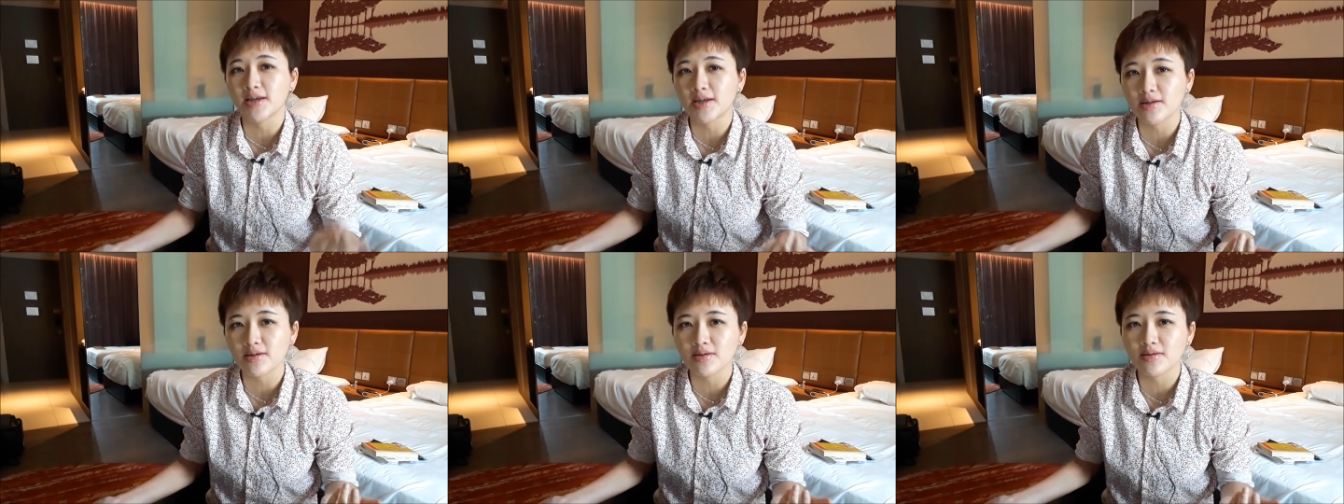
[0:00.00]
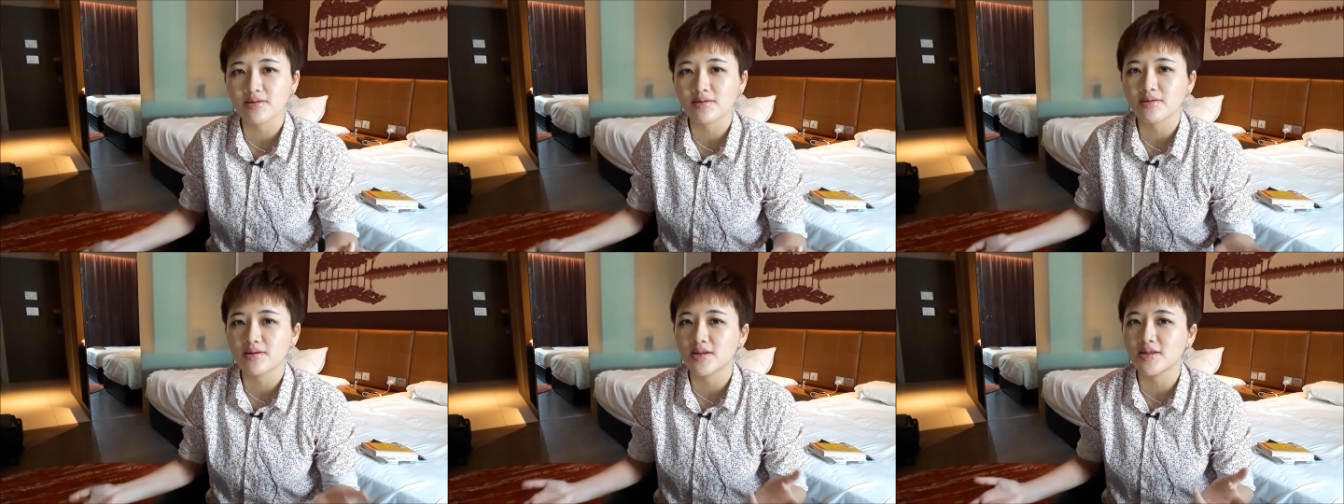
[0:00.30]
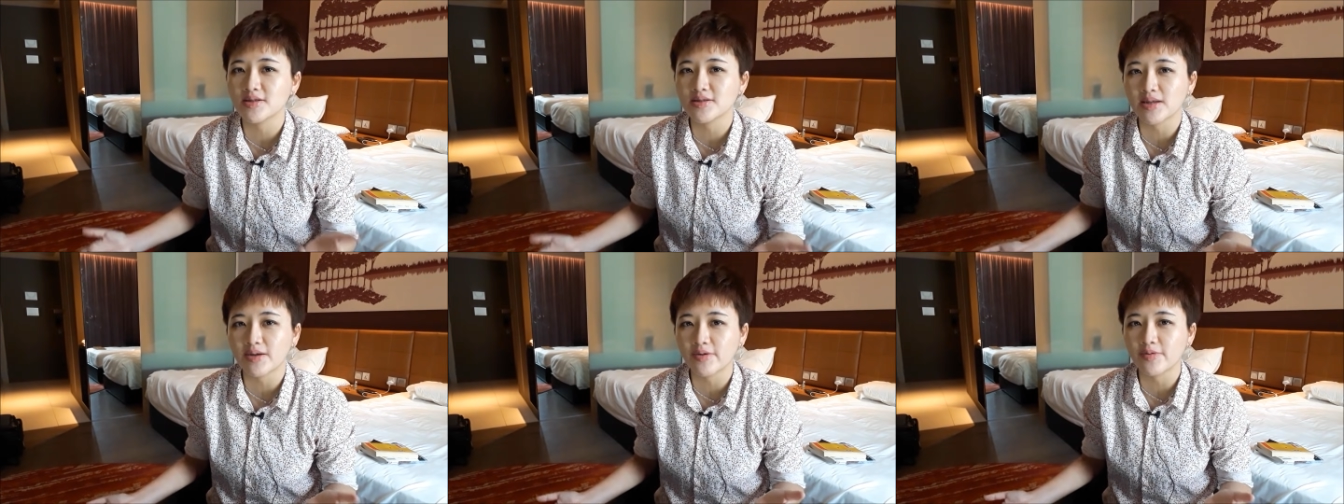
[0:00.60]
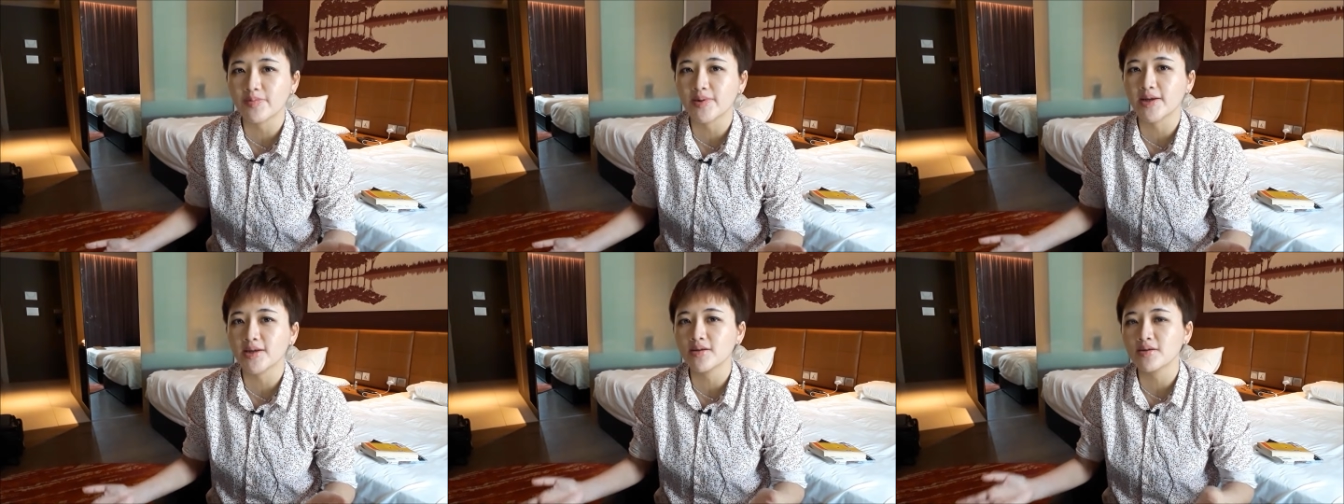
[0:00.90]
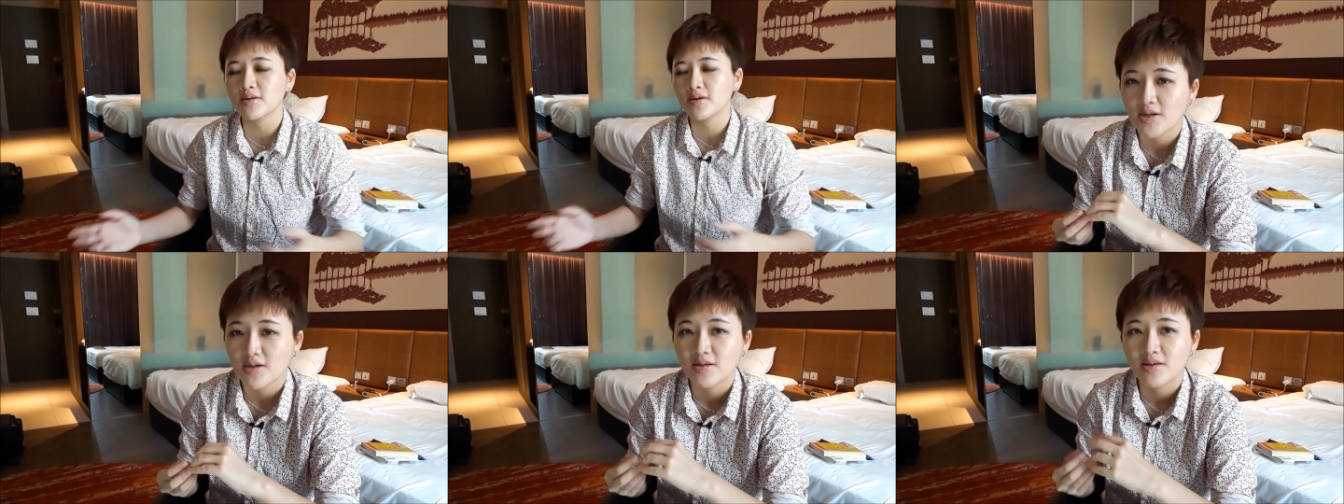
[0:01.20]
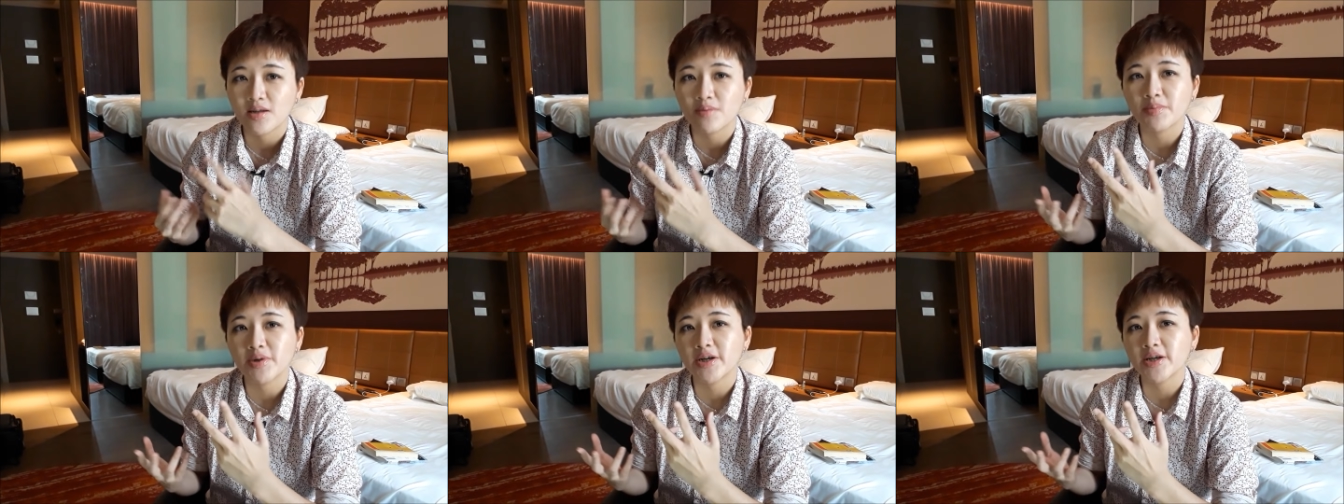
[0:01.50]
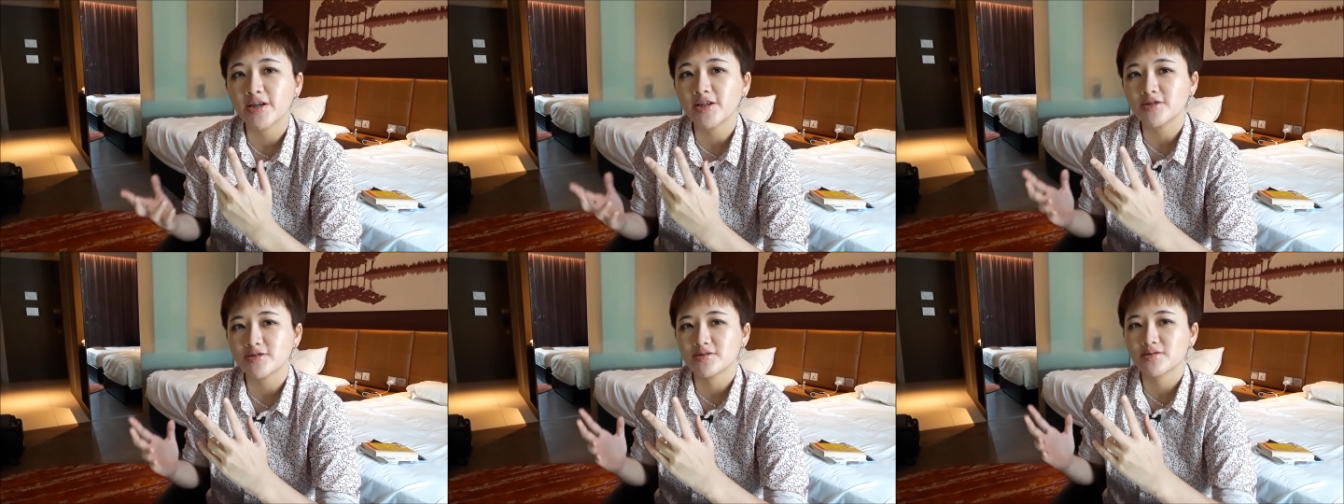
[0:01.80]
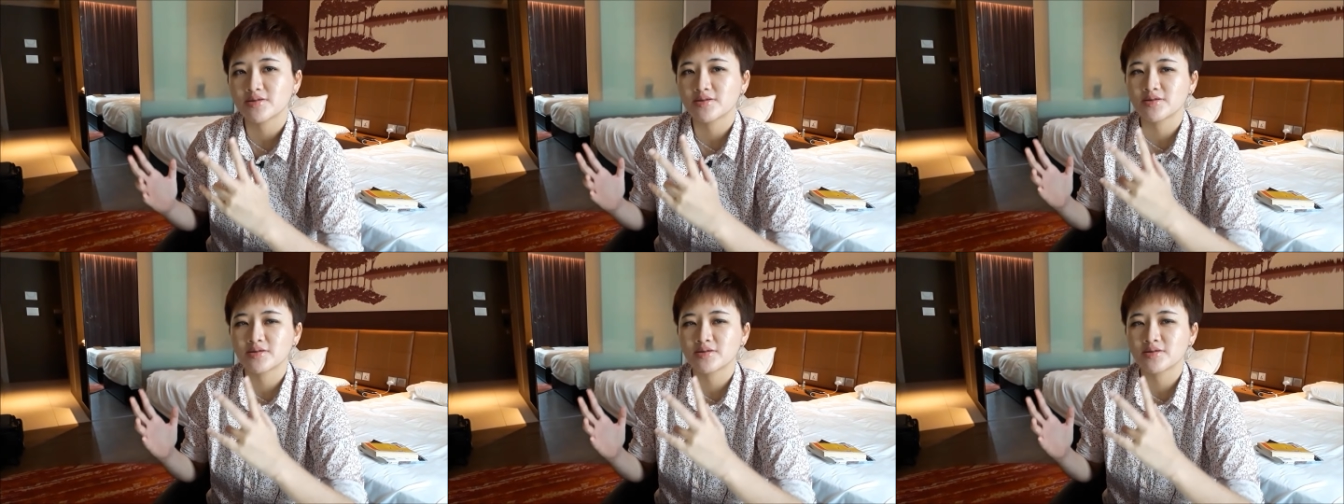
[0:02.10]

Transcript: take. Understand what I'm saying? Number 8,